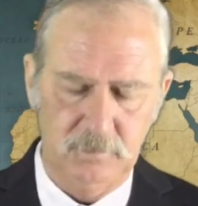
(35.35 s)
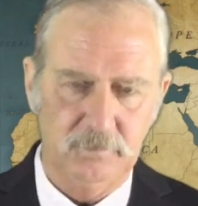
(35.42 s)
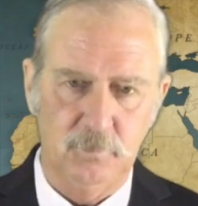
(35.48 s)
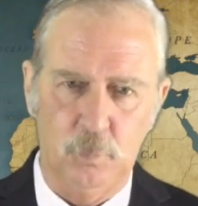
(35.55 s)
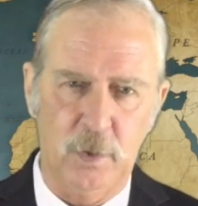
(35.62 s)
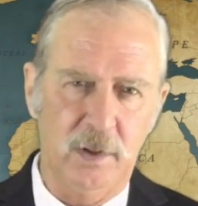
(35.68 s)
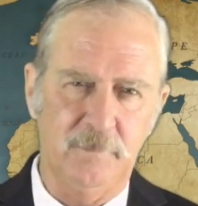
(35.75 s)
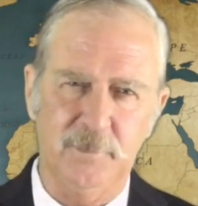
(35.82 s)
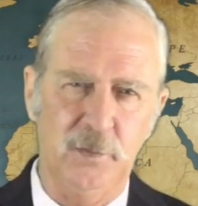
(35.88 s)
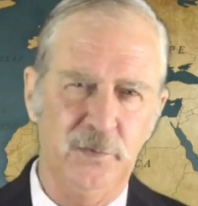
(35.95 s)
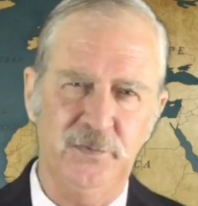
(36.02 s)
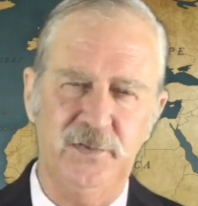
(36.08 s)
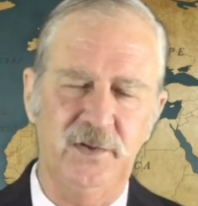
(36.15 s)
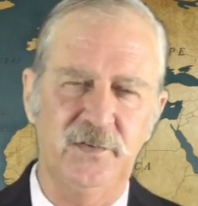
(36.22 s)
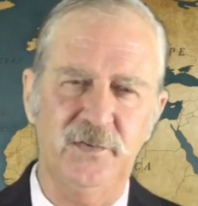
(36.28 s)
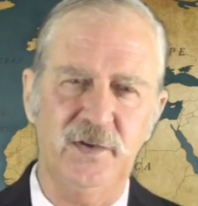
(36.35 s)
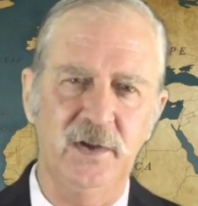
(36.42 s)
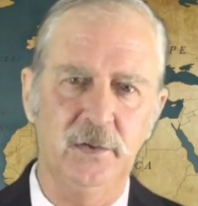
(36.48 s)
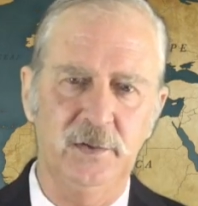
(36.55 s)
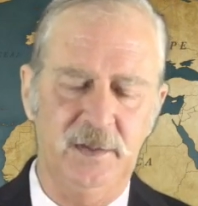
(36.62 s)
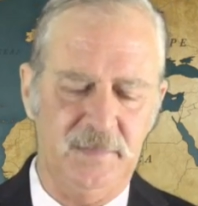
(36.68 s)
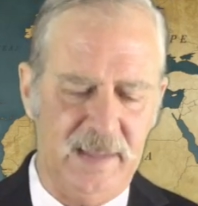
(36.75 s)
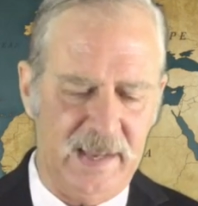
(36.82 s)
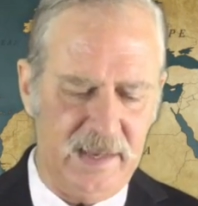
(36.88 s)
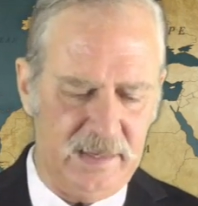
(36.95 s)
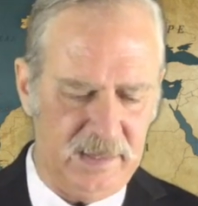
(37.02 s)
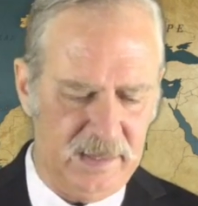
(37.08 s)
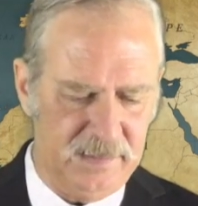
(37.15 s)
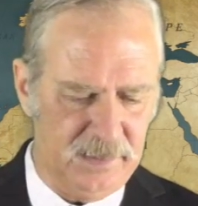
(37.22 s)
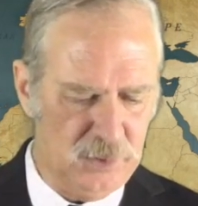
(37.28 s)
well-versed and skilled in that,
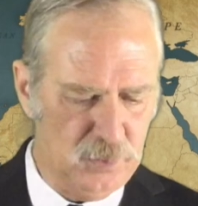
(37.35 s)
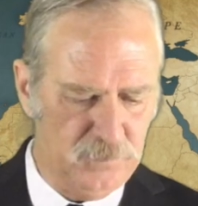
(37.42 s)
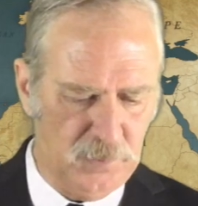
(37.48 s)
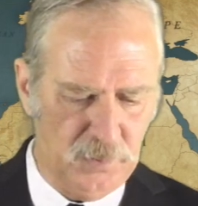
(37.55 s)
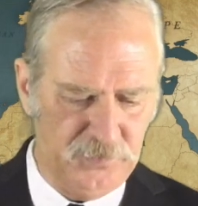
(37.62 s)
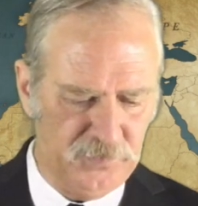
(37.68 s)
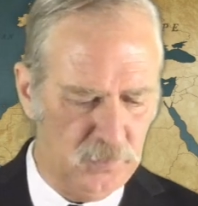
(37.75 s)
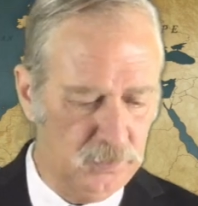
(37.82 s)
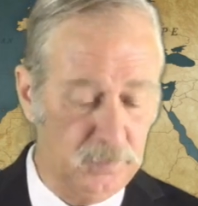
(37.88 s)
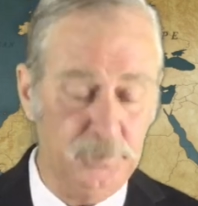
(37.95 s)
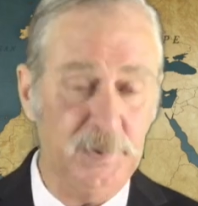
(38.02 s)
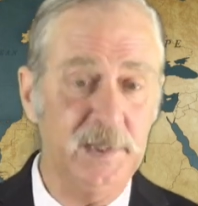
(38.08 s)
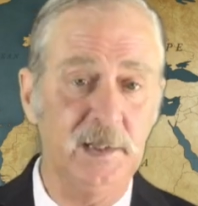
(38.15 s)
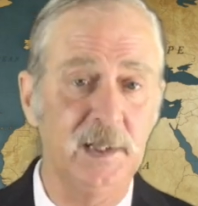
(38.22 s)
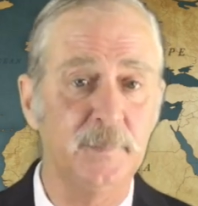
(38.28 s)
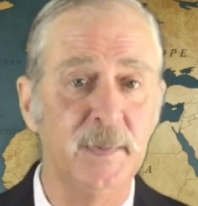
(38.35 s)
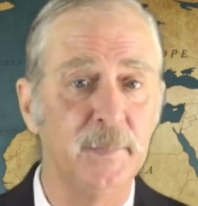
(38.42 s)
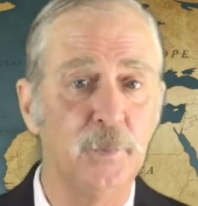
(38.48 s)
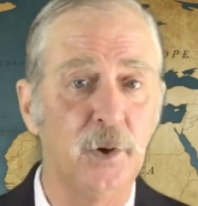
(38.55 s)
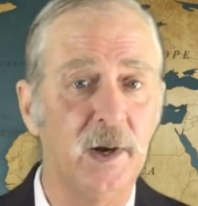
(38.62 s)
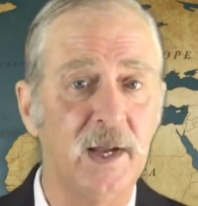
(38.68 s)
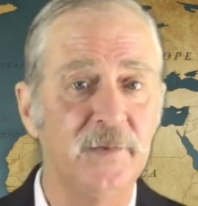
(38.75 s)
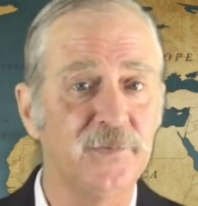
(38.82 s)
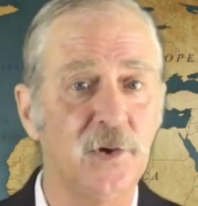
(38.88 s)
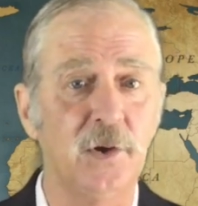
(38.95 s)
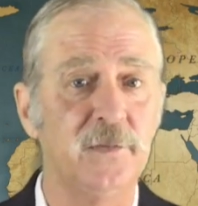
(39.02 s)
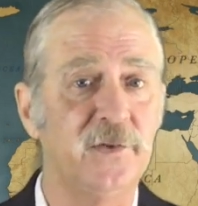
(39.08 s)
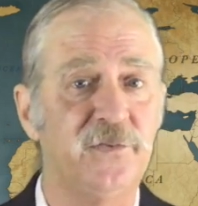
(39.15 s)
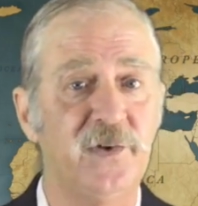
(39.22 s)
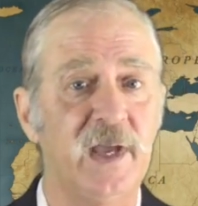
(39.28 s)
and that you've also completely memorized
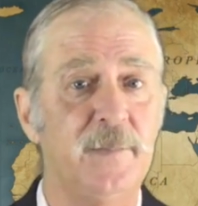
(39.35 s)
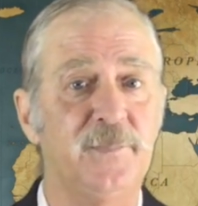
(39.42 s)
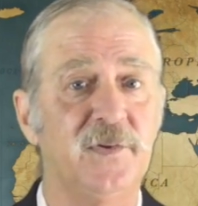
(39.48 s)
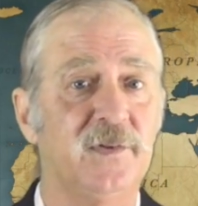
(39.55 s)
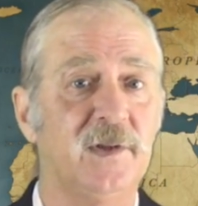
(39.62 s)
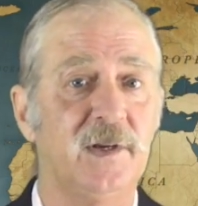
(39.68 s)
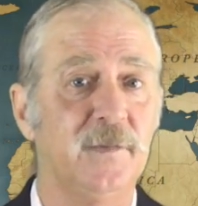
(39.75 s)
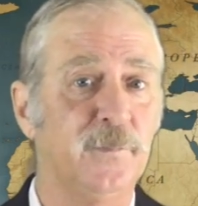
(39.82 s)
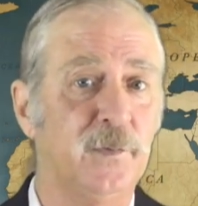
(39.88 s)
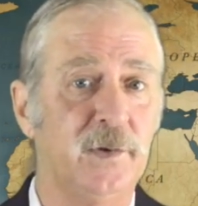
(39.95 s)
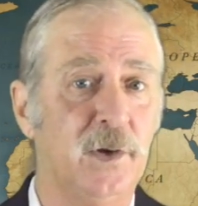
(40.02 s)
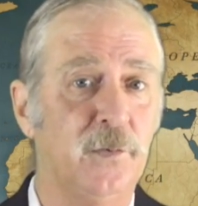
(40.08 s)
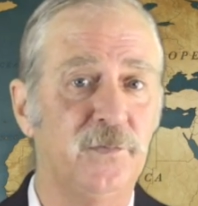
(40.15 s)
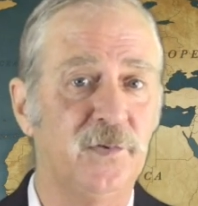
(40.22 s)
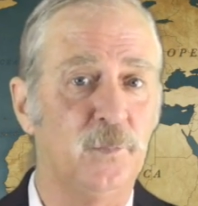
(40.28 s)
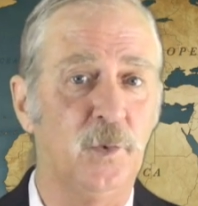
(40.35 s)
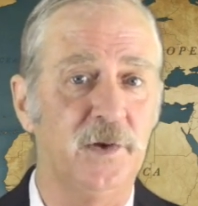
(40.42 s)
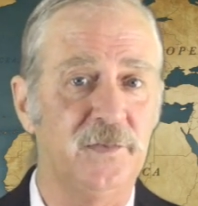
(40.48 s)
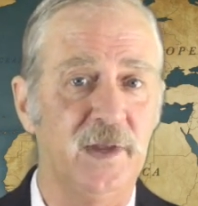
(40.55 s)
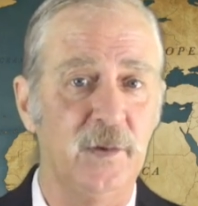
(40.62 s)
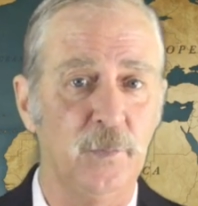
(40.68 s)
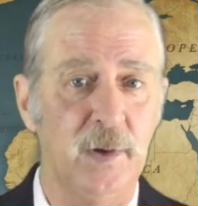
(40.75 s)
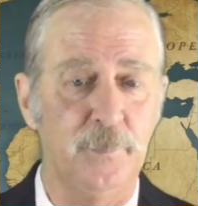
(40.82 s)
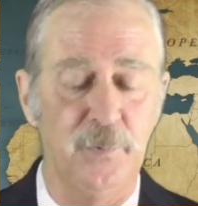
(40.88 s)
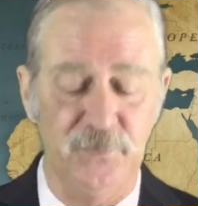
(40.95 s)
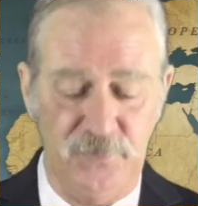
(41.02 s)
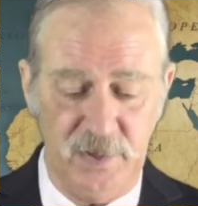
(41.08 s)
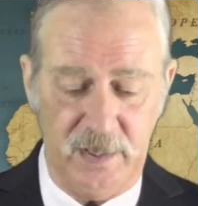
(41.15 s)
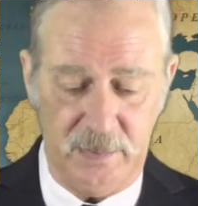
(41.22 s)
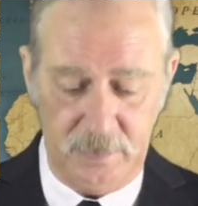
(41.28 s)
all the shapes and the different notes and what they
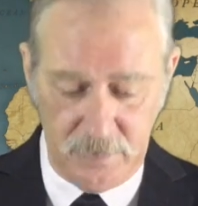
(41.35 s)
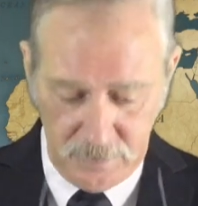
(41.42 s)
represent.